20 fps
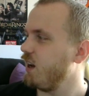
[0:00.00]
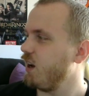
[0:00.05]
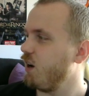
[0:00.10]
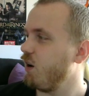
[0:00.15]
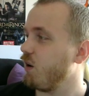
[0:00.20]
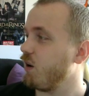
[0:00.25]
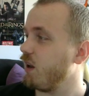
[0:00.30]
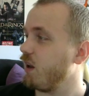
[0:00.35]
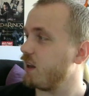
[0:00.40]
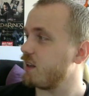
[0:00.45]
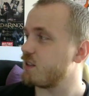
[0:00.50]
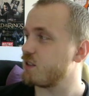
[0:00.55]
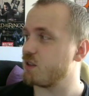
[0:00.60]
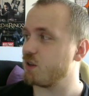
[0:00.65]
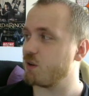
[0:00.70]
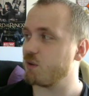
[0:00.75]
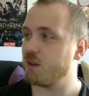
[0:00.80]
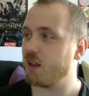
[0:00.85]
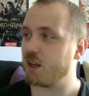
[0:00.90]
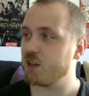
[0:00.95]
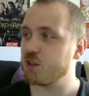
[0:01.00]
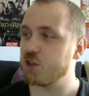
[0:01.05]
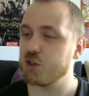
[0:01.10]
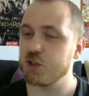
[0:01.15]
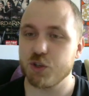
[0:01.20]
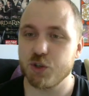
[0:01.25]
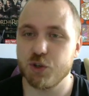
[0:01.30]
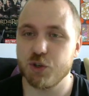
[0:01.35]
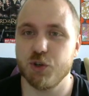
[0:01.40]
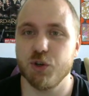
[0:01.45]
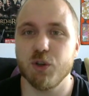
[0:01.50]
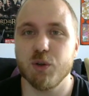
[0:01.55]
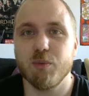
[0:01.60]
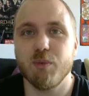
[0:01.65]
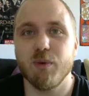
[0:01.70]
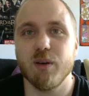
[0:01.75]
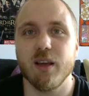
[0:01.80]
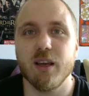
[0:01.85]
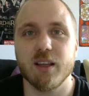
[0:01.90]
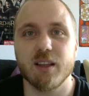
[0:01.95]
okay, so that should
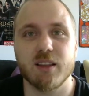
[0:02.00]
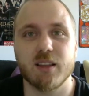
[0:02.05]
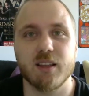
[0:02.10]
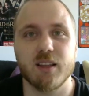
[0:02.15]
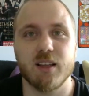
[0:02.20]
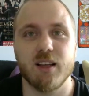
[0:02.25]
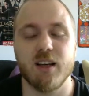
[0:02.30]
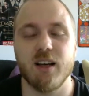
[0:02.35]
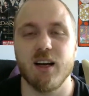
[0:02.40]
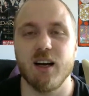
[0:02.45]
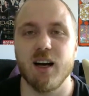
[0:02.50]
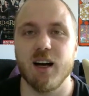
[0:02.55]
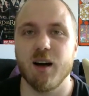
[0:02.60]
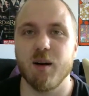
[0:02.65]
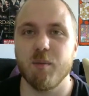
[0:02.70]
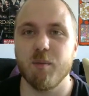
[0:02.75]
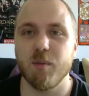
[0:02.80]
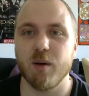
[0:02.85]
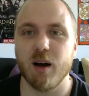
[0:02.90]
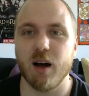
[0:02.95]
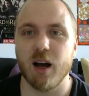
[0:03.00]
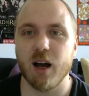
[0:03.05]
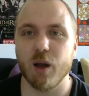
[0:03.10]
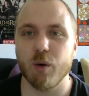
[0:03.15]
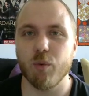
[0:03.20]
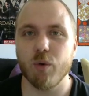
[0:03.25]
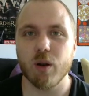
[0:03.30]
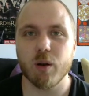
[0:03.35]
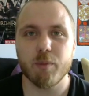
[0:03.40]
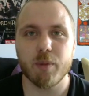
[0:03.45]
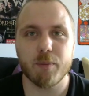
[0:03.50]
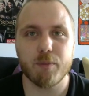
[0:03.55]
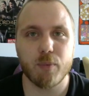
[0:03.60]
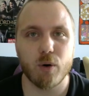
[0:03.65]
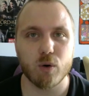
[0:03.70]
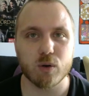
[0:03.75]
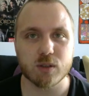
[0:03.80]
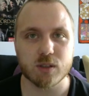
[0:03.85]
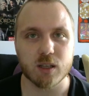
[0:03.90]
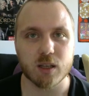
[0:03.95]
be it. I will be
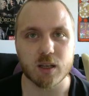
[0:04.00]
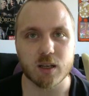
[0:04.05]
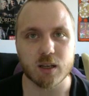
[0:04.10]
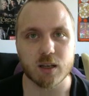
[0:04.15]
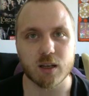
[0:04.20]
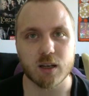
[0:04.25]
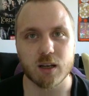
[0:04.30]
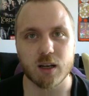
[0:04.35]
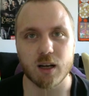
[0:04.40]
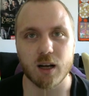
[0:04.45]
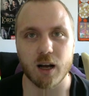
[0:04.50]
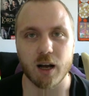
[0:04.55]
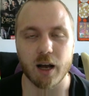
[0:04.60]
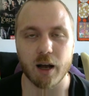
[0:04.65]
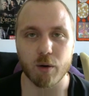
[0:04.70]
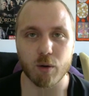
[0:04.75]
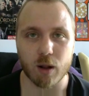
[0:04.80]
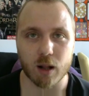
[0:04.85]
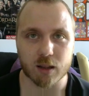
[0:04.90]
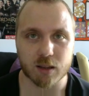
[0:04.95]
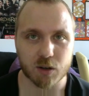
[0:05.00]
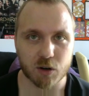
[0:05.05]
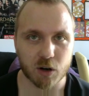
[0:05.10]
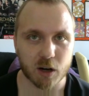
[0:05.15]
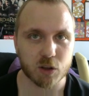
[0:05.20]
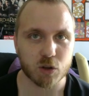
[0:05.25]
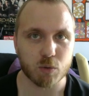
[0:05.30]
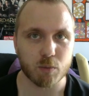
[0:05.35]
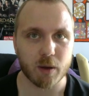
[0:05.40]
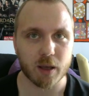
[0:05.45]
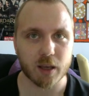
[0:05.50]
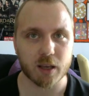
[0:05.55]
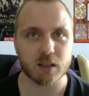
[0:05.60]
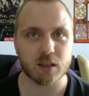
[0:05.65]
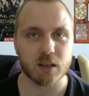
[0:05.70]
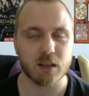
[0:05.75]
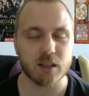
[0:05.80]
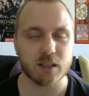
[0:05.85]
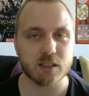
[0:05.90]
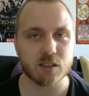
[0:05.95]
posting, I'll try to make
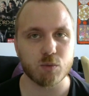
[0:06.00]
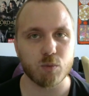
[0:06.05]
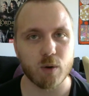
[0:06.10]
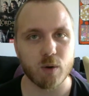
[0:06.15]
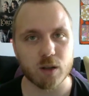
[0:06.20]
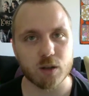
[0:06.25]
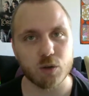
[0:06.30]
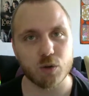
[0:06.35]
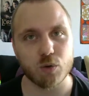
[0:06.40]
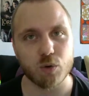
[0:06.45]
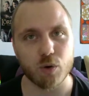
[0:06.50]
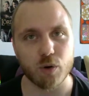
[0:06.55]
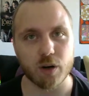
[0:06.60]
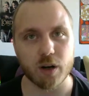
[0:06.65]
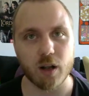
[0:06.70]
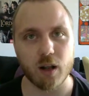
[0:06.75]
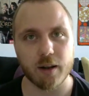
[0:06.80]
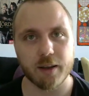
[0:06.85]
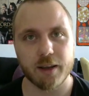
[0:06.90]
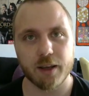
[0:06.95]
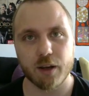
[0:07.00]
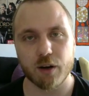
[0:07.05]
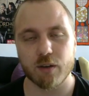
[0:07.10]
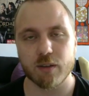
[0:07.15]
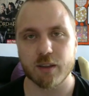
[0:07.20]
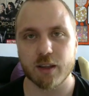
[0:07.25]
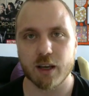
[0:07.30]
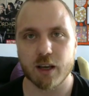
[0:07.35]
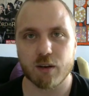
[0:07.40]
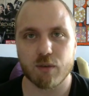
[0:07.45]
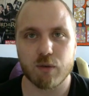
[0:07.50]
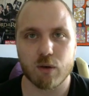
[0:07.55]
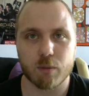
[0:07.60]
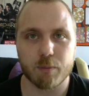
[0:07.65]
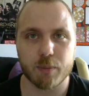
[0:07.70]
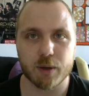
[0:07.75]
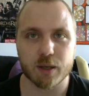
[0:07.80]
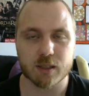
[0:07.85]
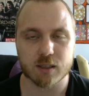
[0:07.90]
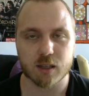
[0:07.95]
at least one tutorial here and there for
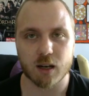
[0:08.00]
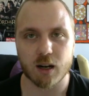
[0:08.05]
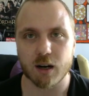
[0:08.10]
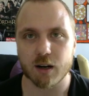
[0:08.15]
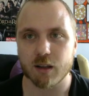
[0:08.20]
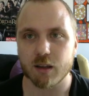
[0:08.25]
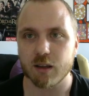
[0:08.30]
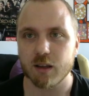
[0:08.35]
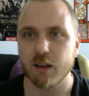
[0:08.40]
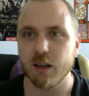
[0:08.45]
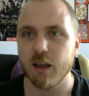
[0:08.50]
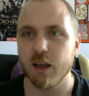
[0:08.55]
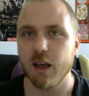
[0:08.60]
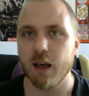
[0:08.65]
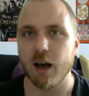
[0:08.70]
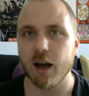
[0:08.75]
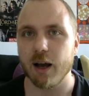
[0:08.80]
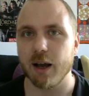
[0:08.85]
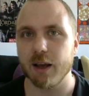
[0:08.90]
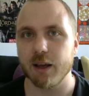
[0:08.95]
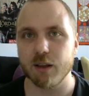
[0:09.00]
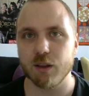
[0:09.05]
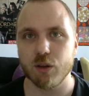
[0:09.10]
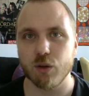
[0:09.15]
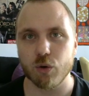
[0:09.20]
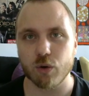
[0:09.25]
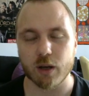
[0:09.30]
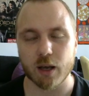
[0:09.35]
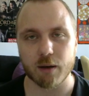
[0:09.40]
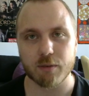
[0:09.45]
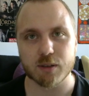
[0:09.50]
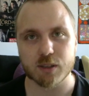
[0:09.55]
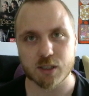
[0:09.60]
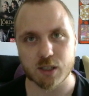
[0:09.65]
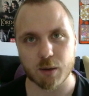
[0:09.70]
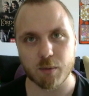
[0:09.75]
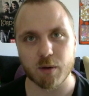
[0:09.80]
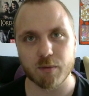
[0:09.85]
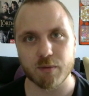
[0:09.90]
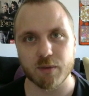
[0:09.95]
pixel art. I do have
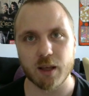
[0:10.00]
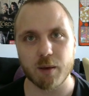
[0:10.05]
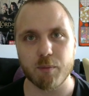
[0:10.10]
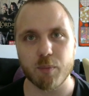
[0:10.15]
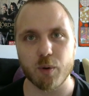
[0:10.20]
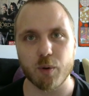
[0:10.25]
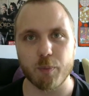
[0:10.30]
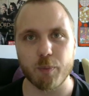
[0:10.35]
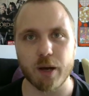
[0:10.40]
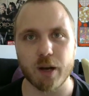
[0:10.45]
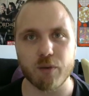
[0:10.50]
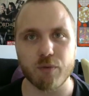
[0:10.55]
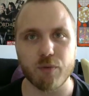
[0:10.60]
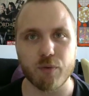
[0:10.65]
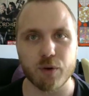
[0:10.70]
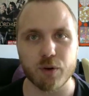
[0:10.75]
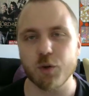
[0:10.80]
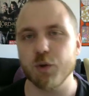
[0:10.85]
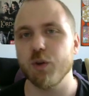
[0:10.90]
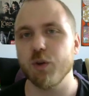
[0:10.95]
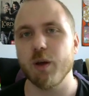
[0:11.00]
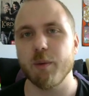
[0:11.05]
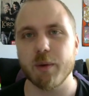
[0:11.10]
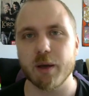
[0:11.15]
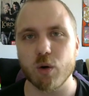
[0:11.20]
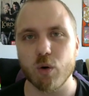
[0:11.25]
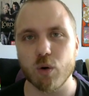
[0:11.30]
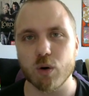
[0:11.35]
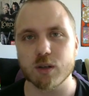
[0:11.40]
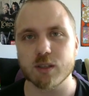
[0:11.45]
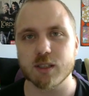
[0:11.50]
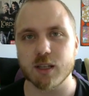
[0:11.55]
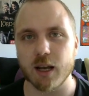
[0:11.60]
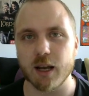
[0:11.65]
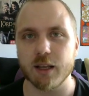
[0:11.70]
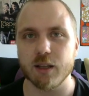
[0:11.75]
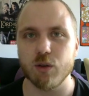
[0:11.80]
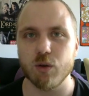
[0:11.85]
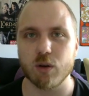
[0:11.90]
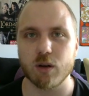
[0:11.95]
some of them prepared for Udemy course,
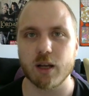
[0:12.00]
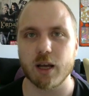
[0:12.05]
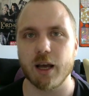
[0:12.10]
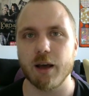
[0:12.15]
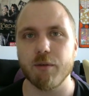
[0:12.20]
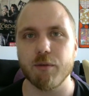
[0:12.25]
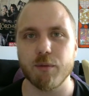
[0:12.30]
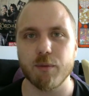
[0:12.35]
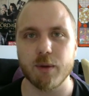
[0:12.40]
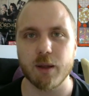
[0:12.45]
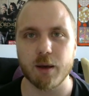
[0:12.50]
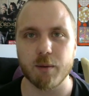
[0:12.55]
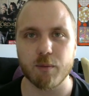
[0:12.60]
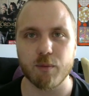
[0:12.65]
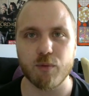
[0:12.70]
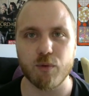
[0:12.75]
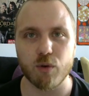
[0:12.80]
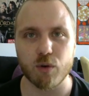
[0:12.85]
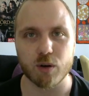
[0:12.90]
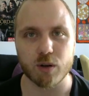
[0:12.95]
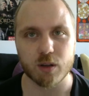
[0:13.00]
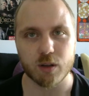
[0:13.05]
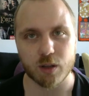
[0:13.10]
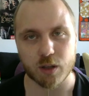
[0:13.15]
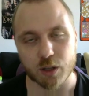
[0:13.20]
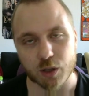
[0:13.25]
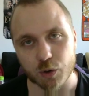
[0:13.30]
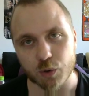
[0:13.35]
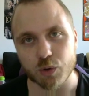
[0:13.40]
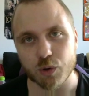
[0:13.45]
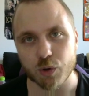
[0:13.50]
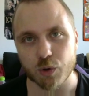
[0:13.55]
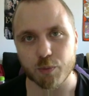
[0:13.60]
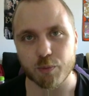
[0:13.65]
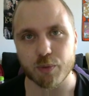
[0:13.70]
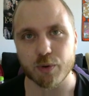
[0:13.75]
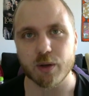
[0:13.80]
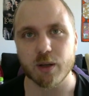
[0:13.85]
I don't have them for the YouTube,